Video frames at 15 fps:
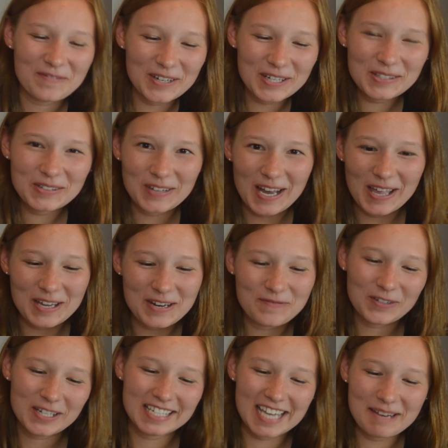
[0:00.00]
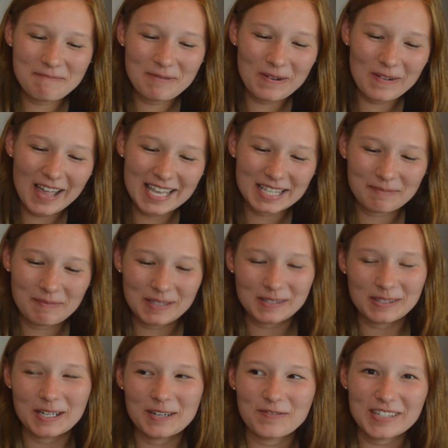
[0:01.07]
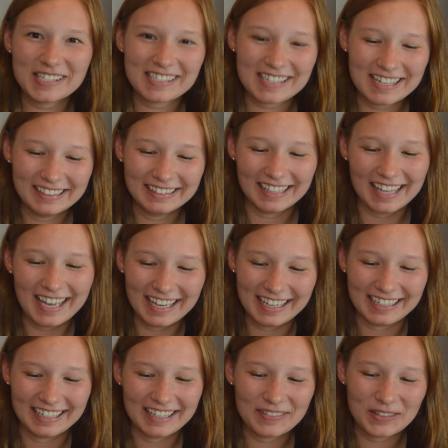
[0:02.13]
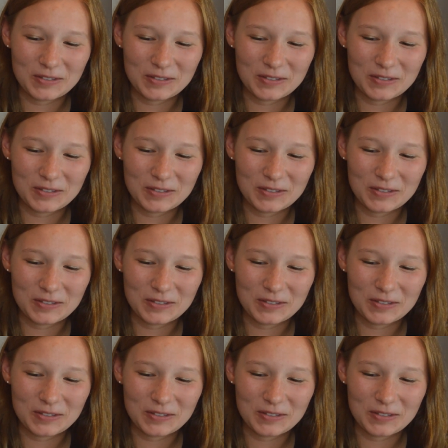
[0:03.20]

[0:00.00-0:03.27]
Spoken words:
first trailer for Deadpool has been surfaced online.